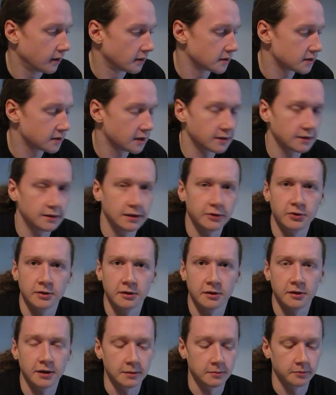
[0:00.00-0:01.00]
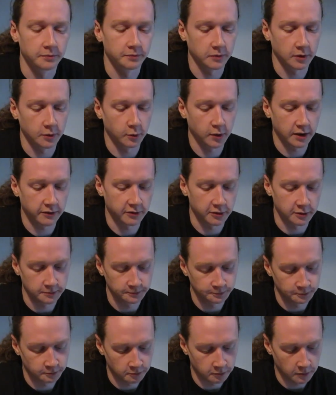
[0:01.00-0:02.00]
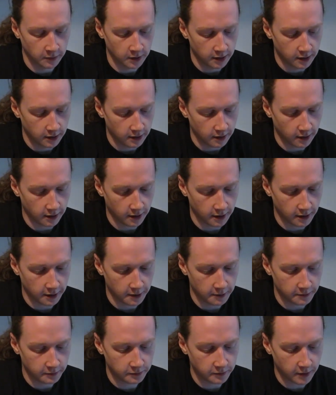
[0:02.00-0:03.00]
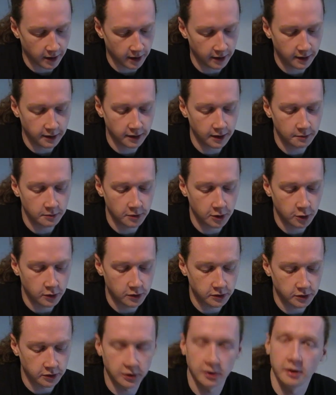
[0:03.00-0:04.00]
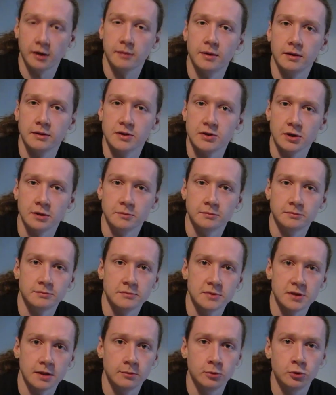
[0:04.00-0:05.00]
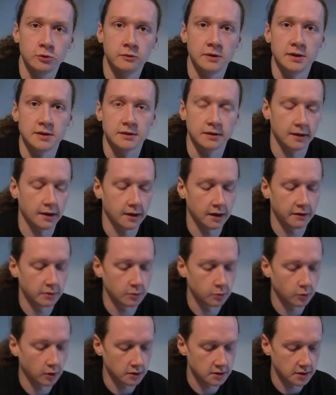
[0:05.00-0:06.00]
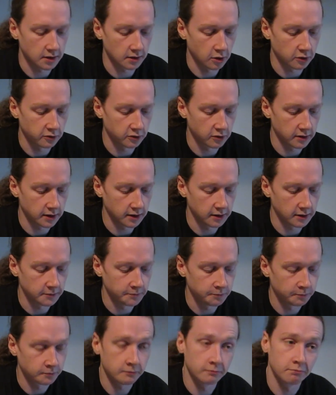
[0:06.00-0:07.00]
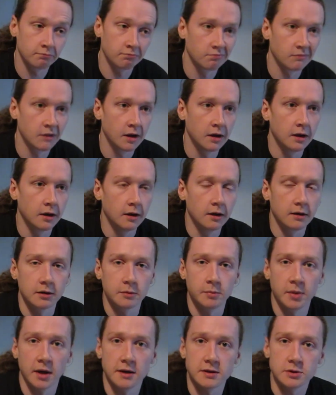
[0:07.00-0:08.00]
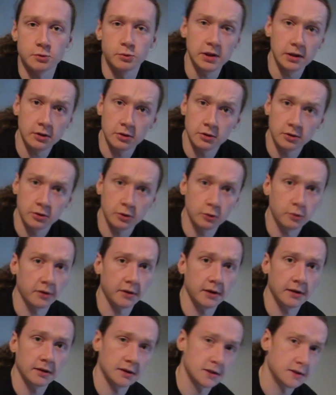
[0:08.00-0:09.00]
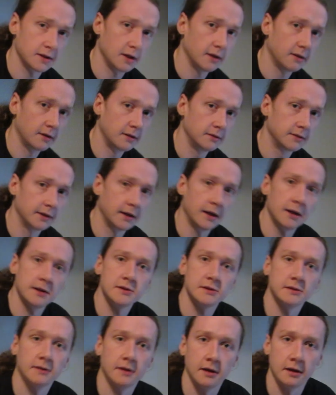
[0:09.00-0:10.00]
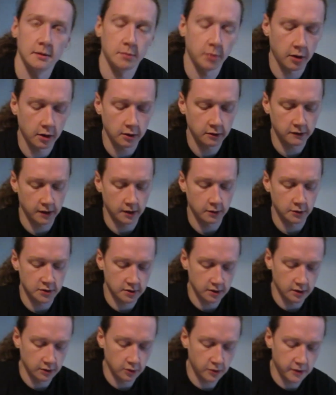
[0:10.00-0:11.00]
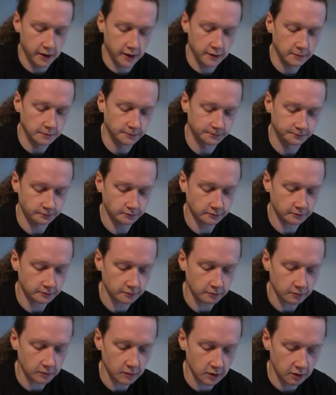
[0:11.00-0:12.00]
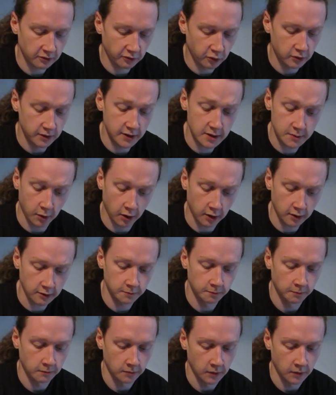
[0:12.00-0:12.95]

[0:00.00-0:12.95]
Slightly different theme, whatever. I am going to talk about some movies that I have been watching over the past week or two. I think I said that in the last part that I was going to do that for this part.